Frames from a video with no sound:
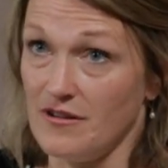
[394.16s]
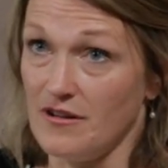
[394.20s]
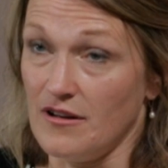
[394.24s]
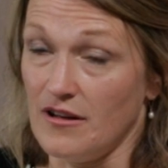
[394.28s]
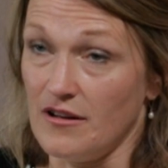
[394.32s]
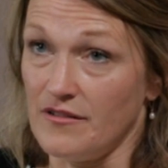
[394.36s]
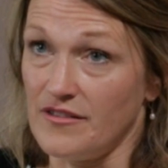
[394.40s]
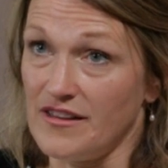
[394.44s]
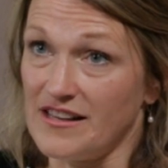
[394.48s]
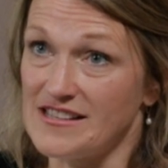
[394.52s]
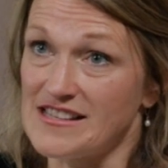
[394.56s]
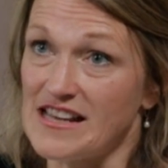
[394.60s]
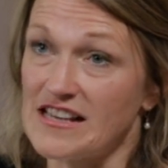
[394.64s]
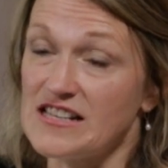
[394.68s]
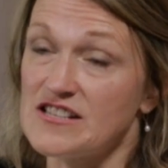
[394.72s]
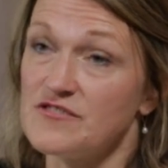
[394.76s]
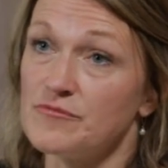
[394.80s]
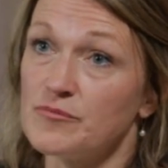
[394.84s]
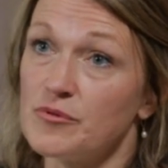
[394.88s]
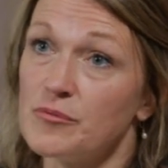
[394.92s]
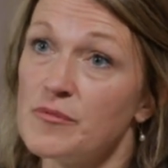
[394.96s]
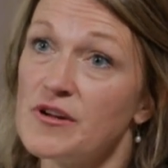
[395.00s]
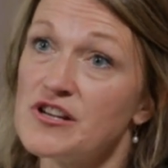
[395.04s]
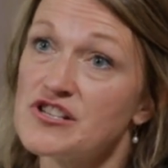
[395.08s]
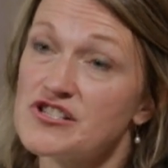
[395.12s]
uh, the
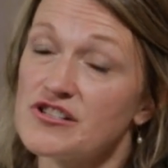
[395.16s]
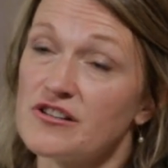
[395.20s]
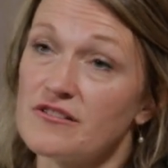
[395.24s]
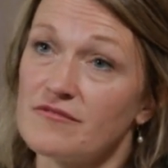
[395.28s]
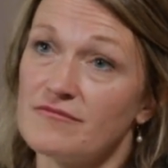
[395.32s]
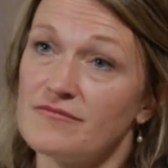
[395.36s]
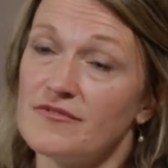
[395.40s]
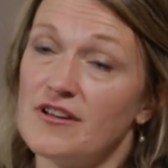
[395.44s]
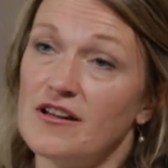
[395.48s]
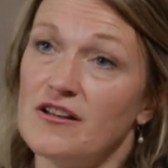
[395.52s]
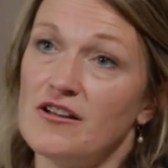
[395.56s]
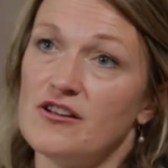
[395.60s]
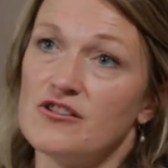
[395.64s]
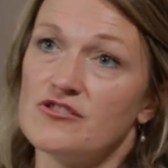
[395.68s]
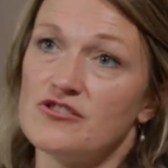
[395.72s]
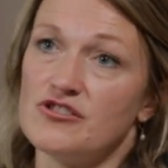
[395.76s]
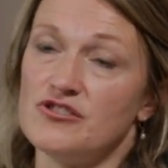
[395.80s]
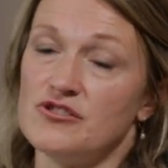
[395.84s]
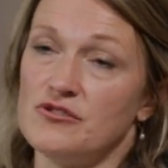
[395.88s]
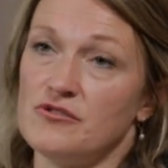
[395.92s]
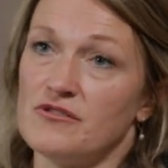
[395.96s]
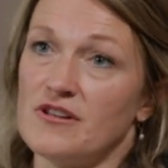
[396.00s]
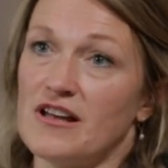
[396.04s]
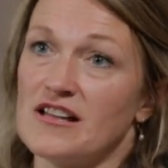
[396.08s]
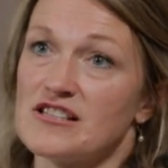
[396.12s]
executive permission
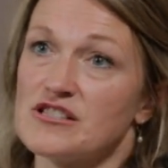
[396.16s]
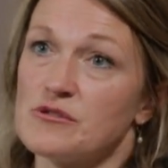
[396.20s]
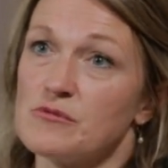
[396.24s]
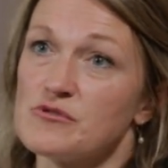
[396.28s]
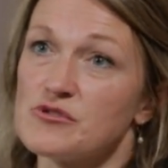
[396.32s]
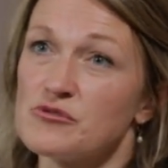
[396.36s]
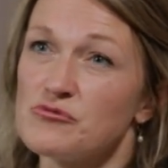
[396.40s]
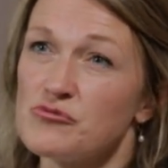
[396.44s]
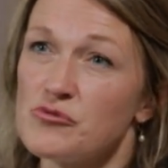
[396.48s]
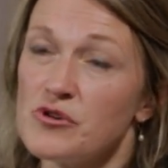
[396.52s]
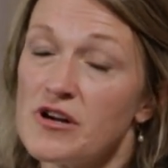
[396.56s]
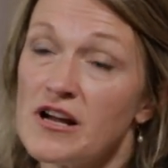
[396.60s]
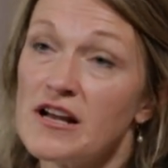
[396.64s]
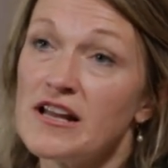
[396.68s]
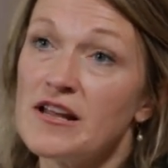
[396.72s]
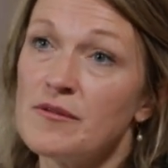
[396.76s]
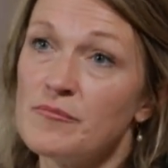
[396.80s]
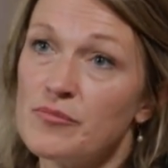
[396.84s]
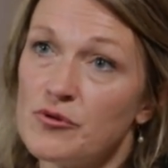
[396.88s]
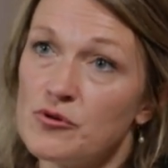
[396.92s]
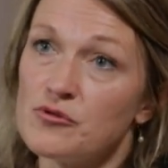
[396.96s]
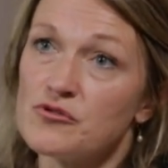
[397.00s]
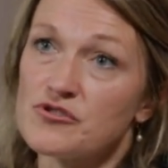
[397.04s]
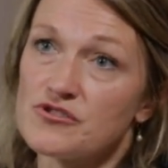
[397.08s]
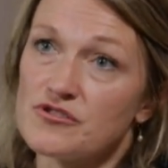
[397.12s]
to do that. So it was a really
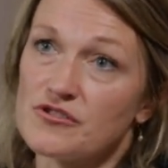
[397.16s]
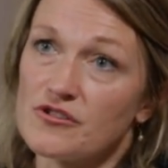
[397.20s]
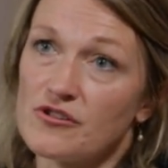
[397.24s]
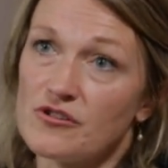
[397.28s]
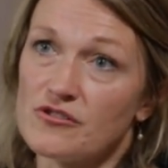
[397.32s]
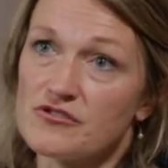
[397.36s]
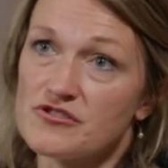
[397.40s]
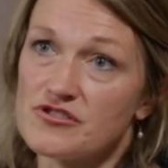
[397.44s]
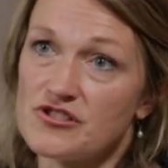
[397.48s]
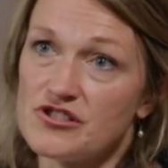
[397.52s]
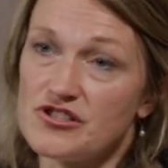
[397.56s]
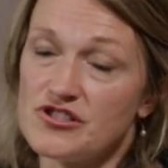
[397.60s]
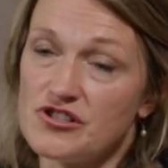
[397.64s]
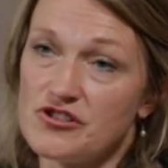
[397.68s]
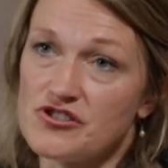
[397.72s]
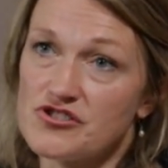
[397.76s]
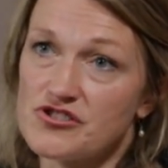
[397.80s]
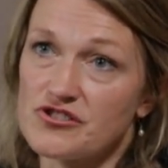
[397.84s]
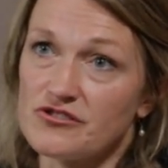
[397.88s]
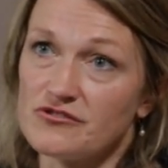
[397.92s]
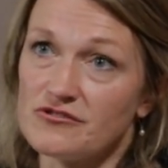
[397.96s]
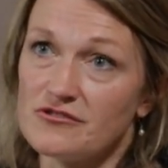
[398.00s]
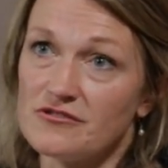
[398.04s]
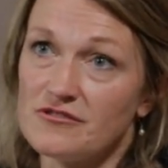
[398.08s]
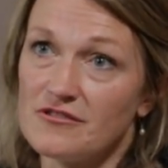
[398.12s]
important
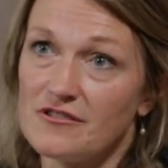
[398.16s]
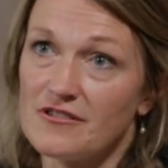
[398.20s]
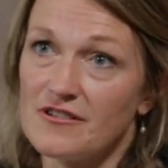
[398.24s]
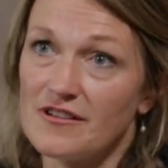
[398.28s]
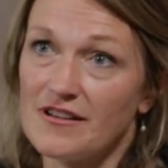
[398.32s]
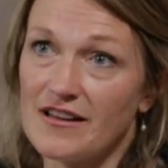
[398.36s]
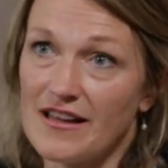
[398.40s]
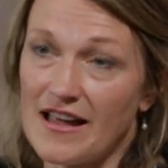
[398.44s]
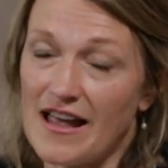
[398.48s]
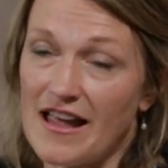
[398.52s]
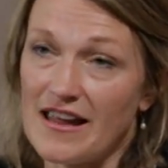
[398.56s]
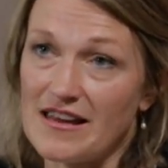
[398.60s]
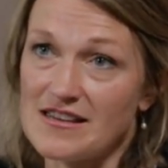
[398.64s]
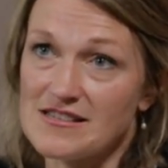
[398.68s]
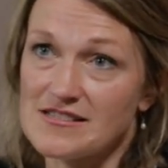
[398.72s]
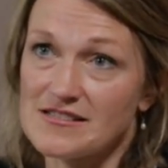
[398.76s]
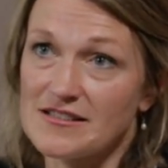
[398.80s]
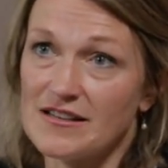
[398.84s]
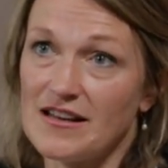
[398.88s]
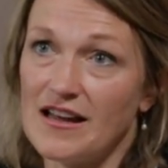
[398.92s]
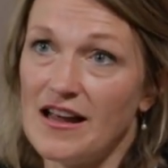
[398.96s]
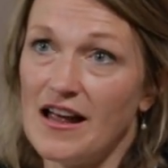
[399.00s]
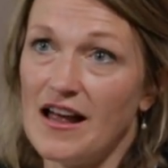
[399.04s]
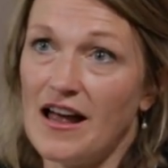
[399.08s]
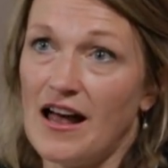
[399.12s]
constitutional case.